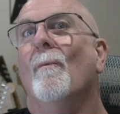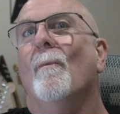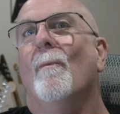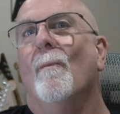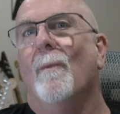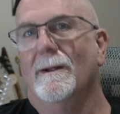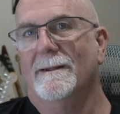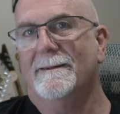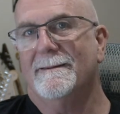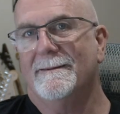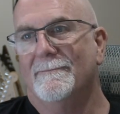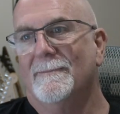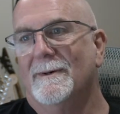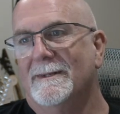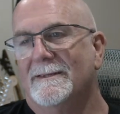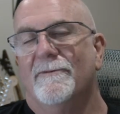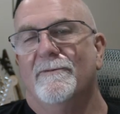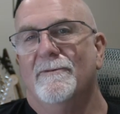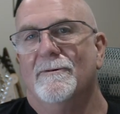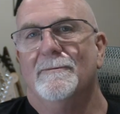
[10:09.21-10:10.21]

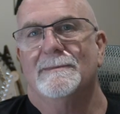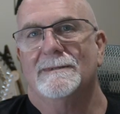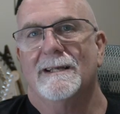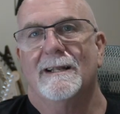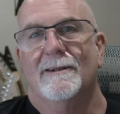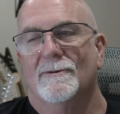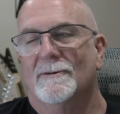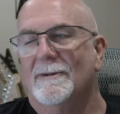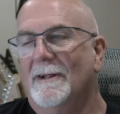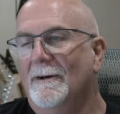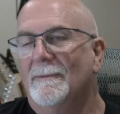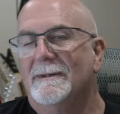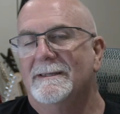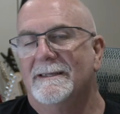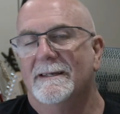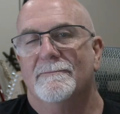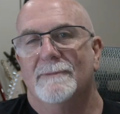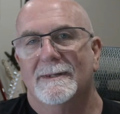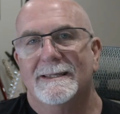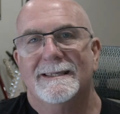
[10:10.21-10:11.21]
what the film's going to look like,
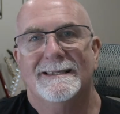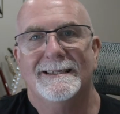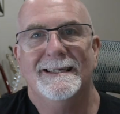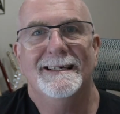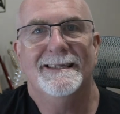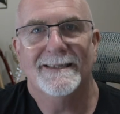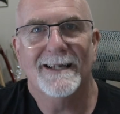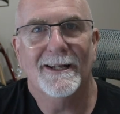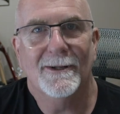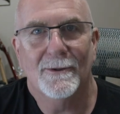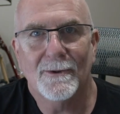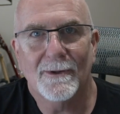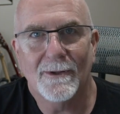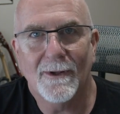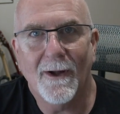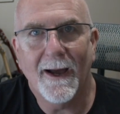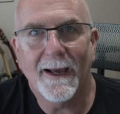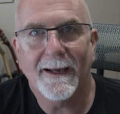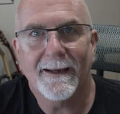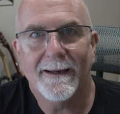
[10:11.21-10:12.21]
what the scene's going to look
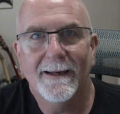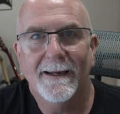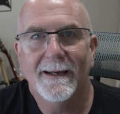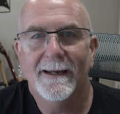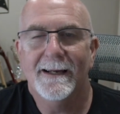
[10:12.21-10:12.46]
like.